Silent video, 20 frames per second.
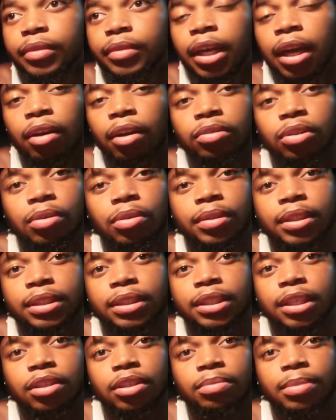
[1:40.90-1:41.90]
I don't know what to
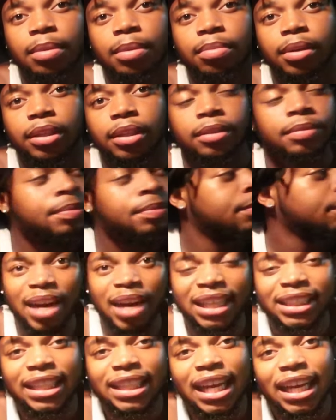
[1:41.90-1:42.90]
tell you, my brother.
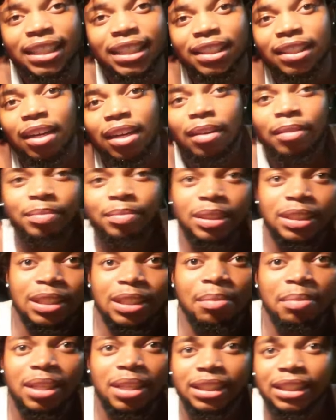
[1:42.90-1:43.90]
I said something
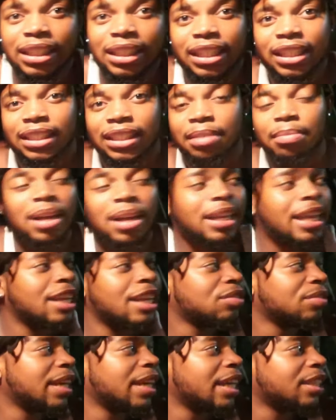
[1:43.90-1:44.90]
similar to this in my
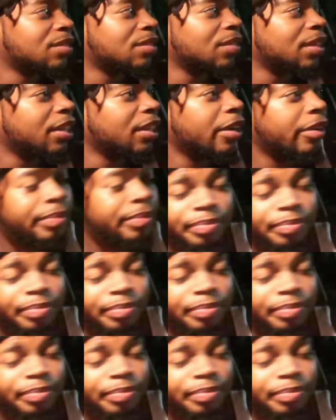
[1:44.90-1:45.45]
last reaction video.